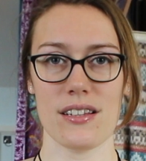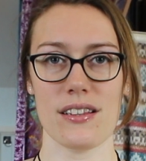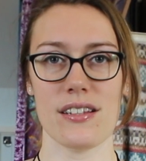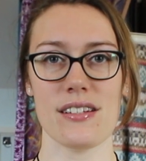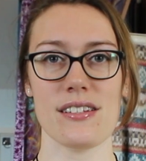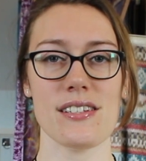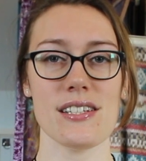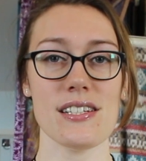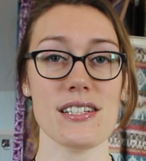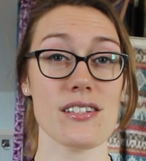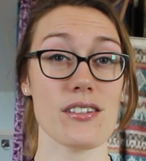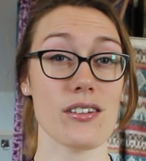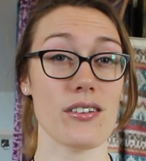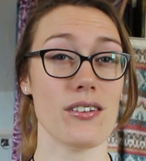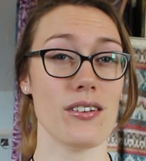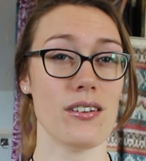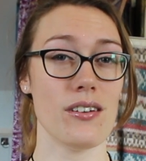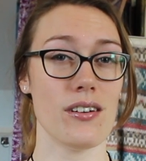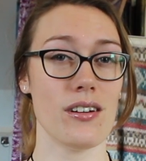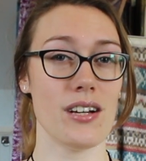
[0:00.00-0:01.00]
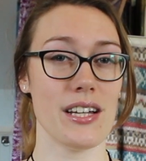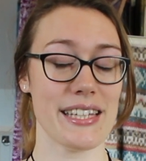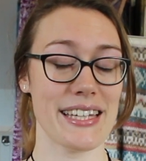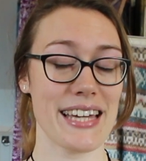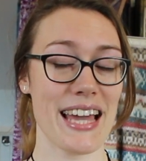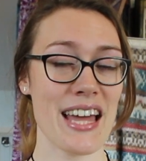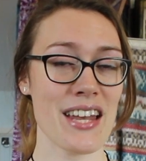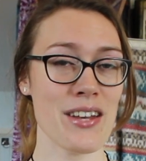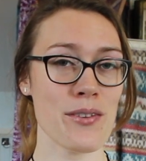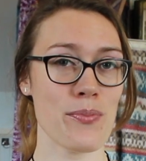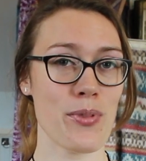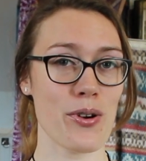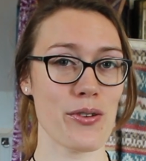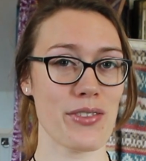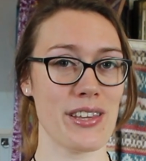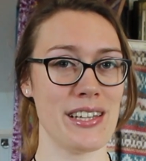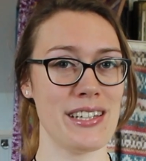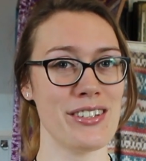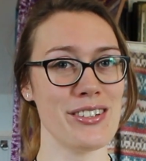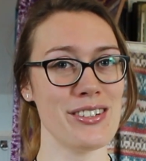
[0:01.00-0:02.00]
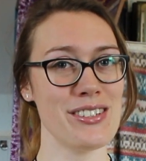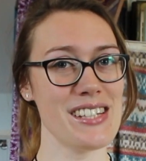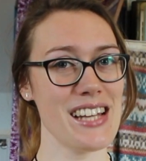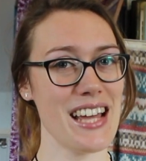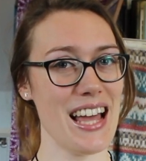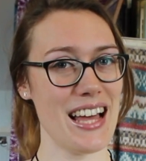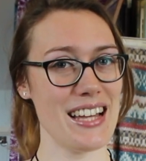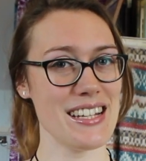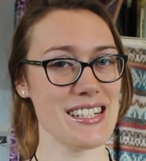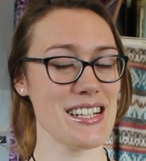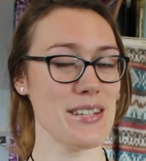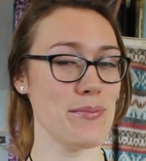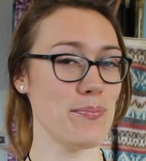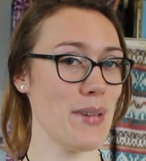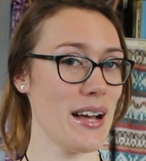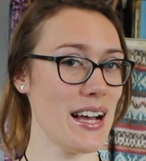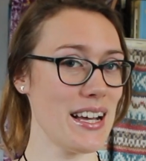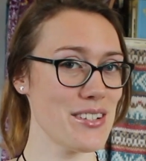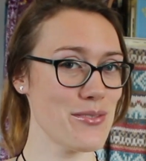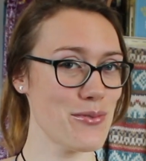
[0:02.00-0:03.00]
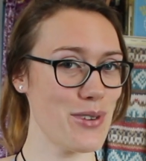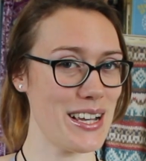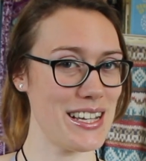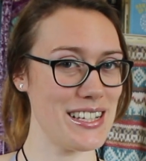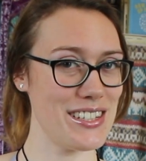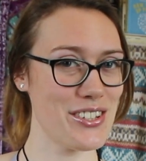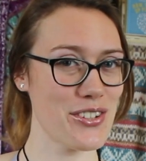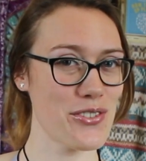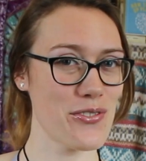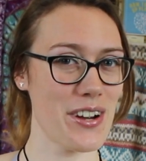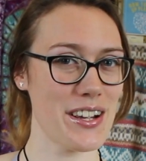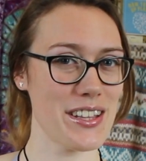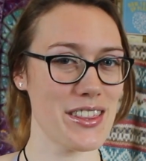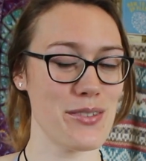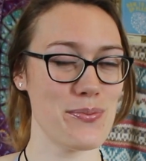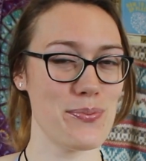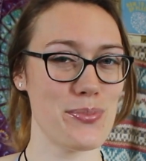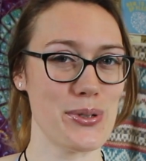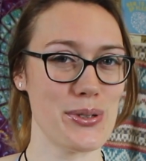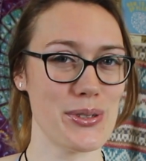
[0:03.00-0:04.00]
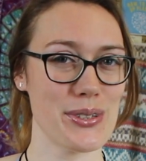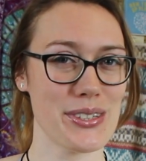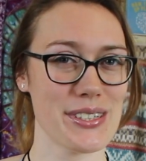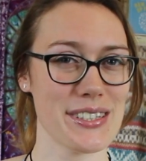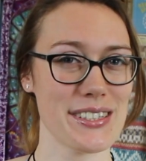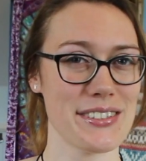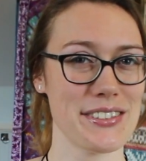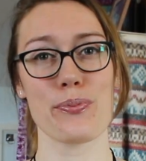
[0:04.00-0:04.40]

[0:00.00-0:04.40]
This is, again, both a good and a bad way to write the book.